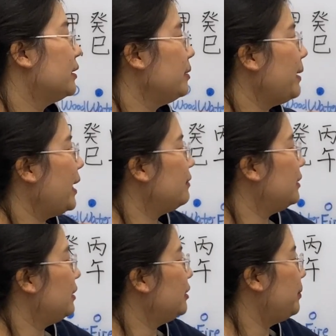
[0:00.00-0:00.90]
It might have a
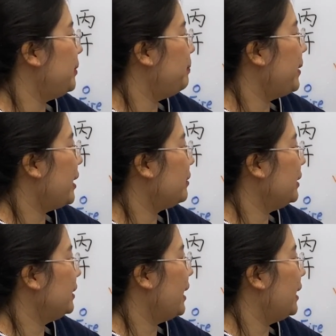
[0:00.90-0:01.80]
little bit
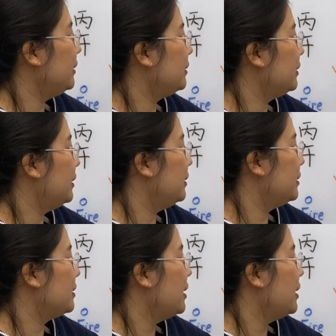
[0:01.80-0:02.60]
buried under this